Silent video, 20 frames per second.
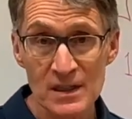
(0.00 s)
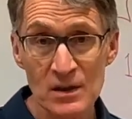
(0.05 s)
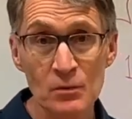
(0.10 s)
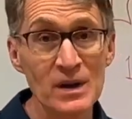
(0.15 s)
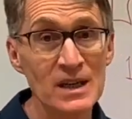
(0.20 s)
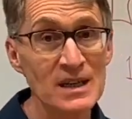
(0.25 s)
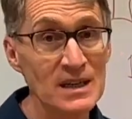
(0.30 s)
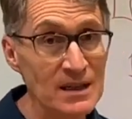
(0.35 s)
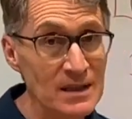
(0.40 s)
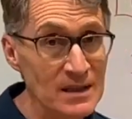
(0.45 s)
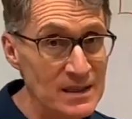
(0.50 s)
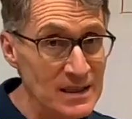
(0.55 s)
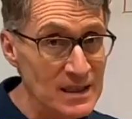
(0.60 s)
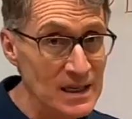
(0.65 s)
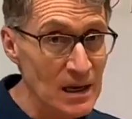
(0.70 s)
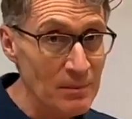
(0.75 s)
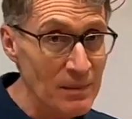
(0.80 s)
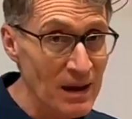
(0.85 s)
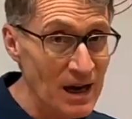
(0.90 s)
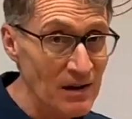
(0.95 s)
and we didn't
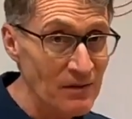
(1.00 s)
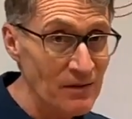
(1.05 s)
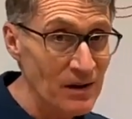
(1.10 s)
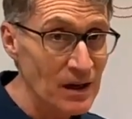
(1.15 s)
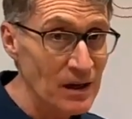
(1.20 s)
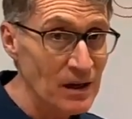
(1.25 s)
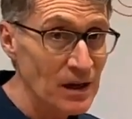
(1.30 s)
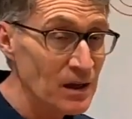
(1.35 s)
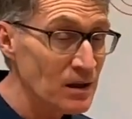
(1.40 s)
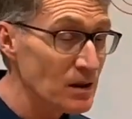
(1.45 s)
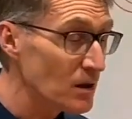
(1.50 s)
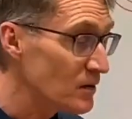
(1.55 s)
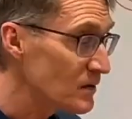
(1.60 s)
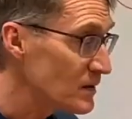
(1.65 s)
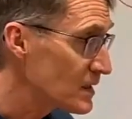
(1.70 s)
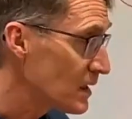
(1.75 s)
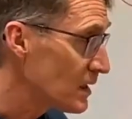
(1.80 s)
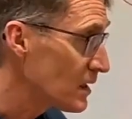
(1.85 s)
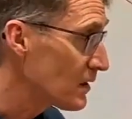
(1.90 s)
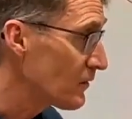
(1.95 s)
see a benefit in
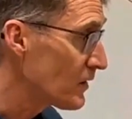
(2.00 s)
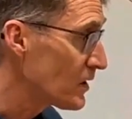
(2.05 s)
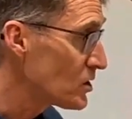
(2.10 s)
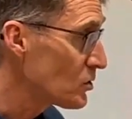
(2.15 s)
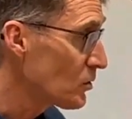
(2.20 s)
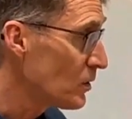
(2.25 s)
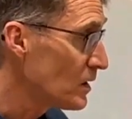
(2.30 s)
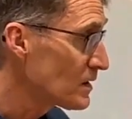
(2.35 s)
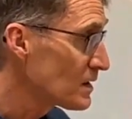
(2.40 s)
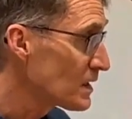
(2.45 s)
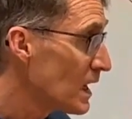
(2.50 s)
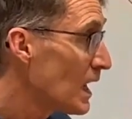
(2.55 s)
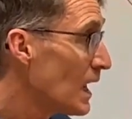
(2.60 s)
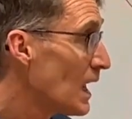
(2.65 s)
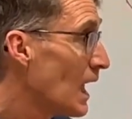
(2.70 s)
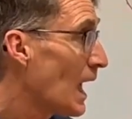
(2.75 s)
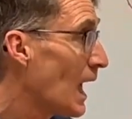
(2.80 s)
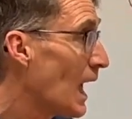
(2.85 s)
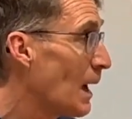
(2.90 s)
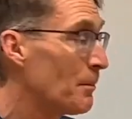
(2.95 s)
those individuals,
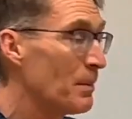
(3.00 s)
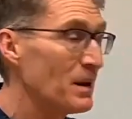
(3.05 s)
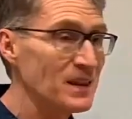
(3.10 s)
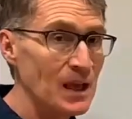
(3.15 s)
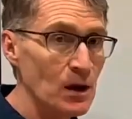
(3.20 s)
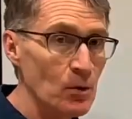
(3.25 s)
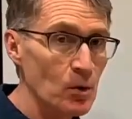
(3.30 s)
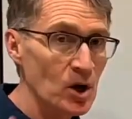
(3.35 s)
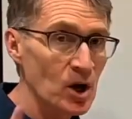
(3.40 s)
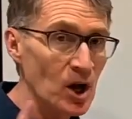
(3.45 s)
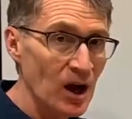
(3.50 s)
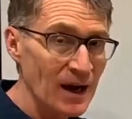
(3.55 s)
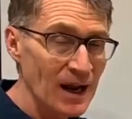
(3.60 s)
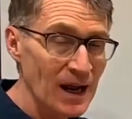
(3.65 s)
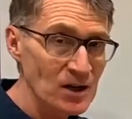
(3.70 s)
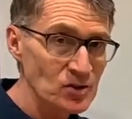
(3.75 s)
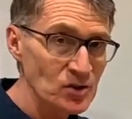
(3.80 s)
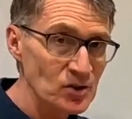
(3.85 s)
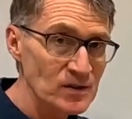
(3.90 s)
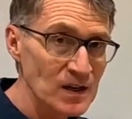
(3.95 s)
but they were not
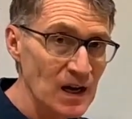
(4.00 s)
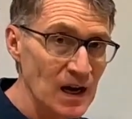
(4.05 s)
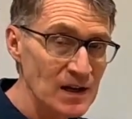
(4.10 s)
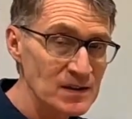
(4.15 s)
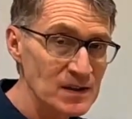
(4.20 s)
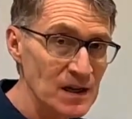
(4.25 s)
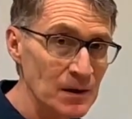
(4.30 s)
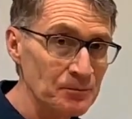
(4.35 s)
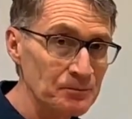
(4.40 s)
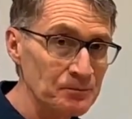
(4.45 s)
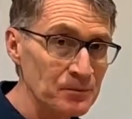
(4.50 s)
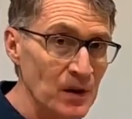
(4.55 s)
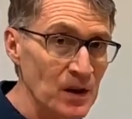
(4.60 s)
exercising.